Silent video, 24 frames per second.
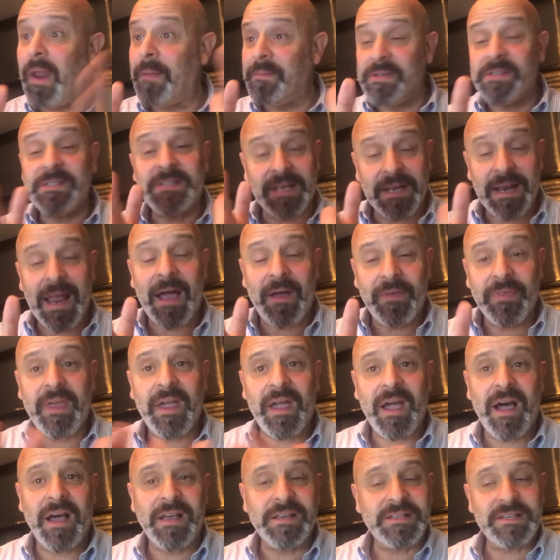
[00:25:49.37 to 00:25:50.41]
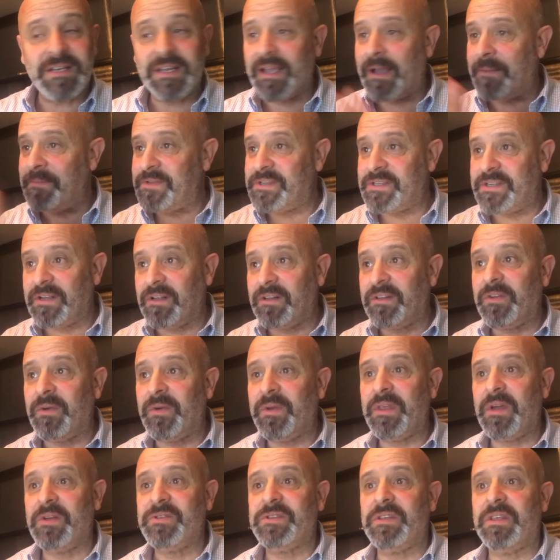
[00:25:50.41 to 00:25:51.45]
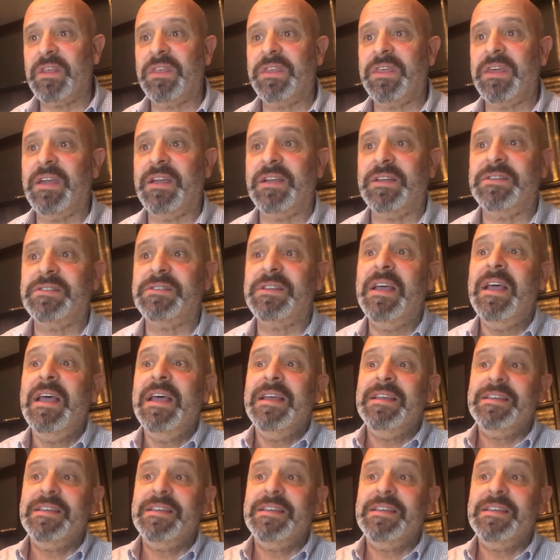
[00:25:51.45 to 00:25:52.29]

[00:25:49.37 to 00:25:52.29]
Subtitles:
I'm still out there hustling, I'm still doing those other things.